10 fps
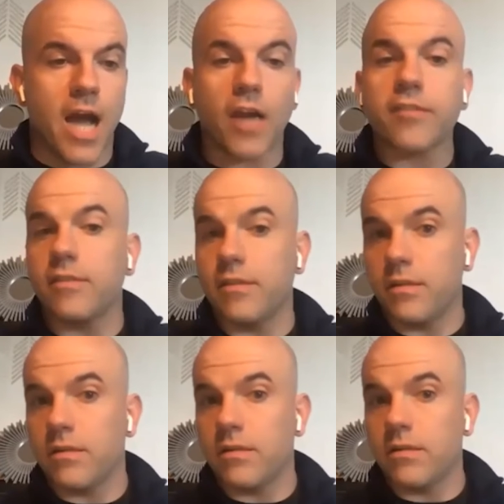
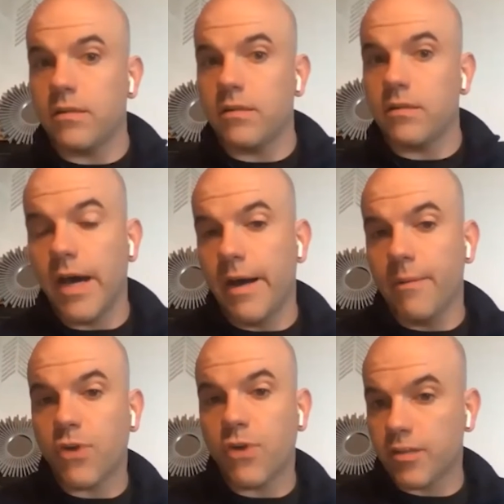toxin
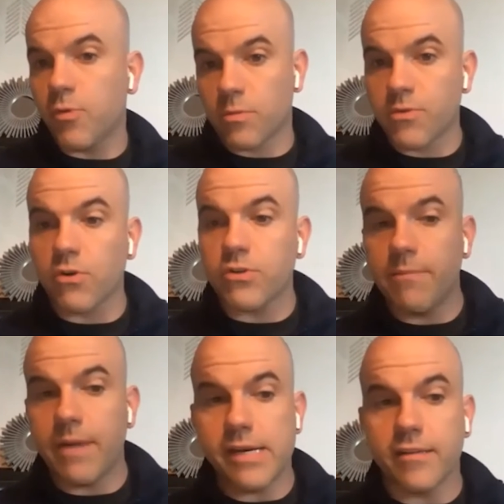transporter
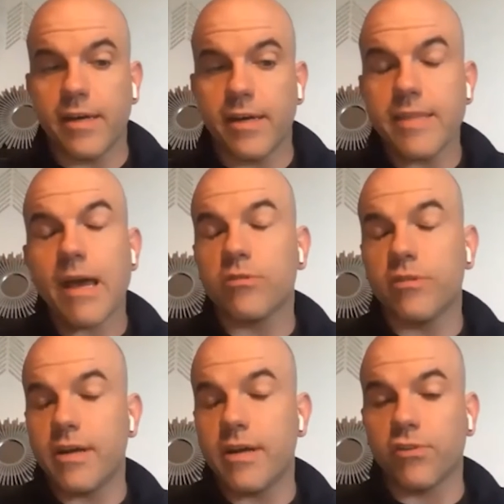protein binding site that
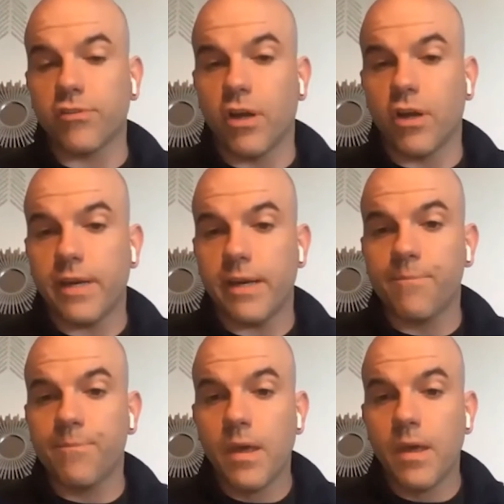was indoxyl sulfate.
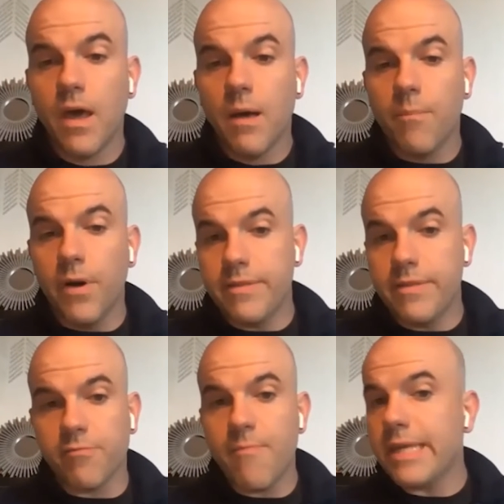But
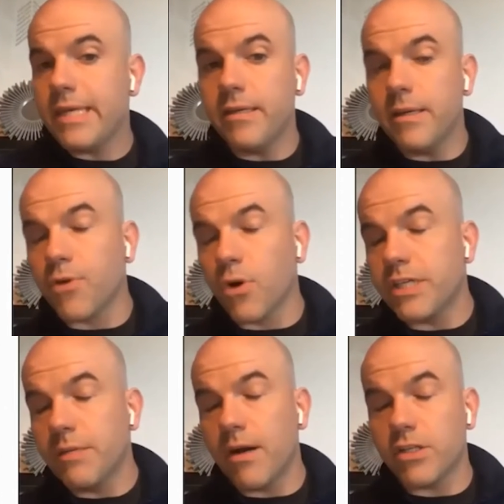there's many
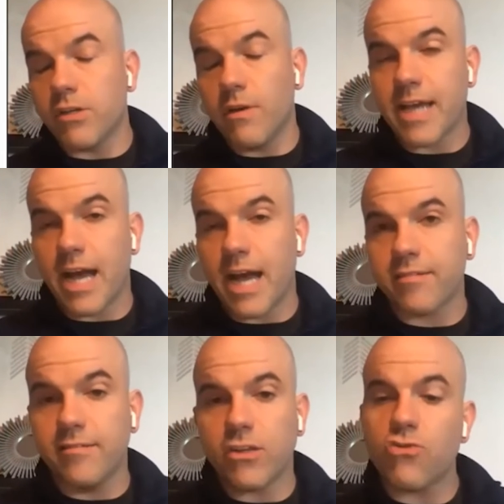protein-bound uremic
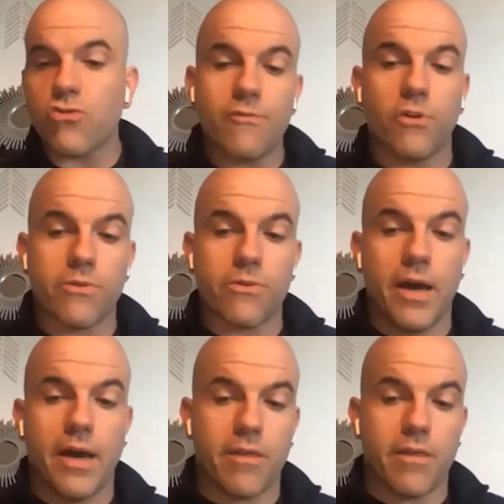toxins that travel
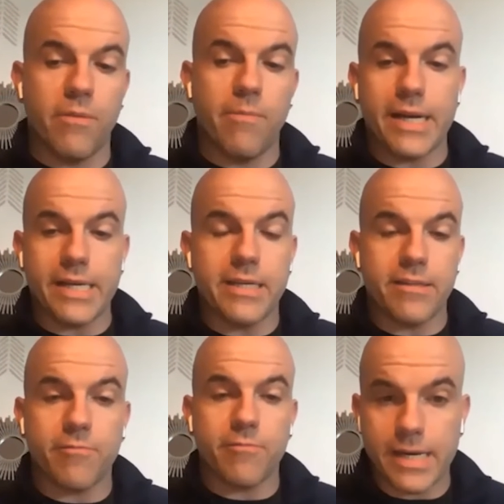through the body
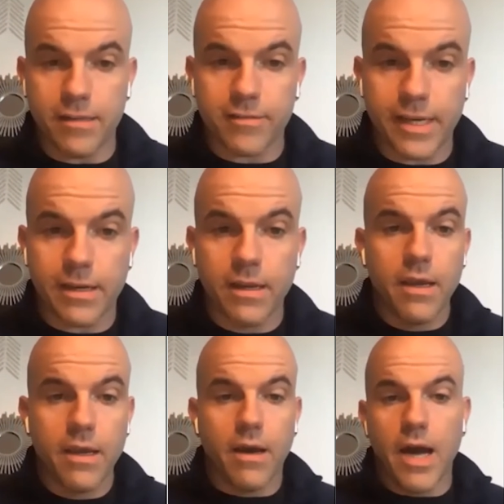in this binding site.
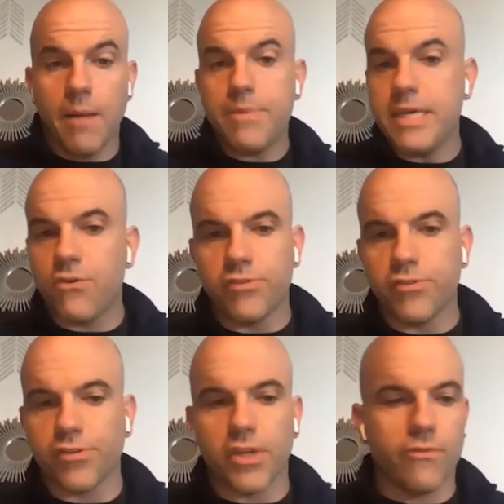
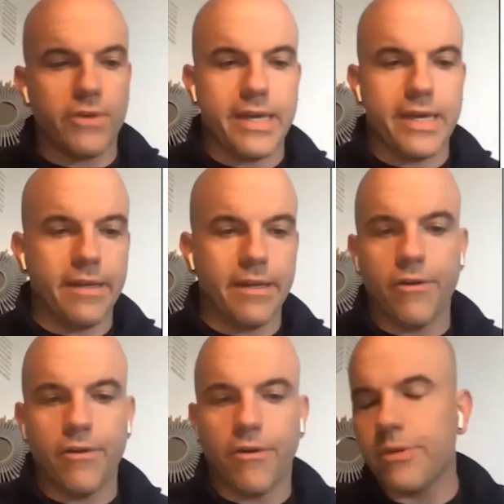P-cresyl sulfate,
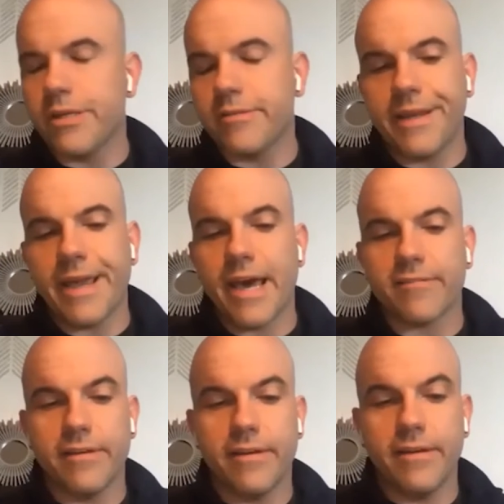indole-3 acetic
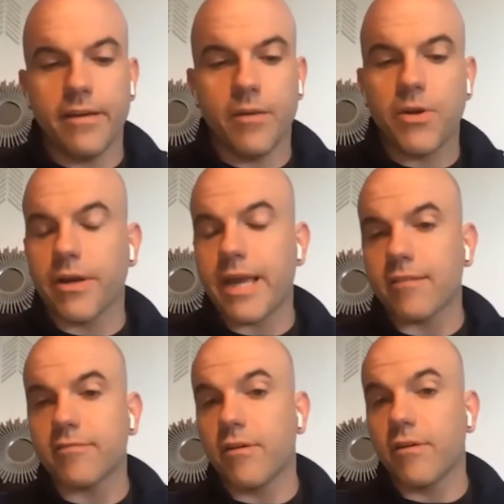acid, and puric
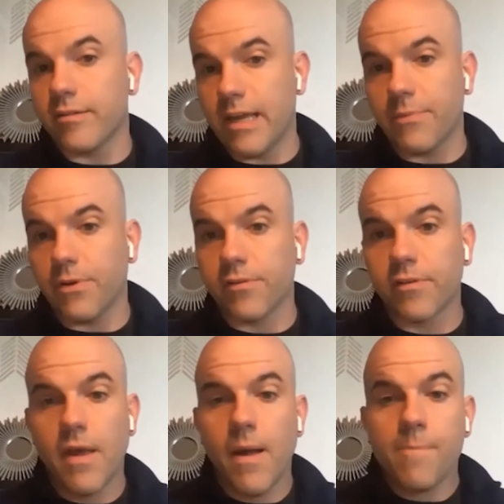acid are examples.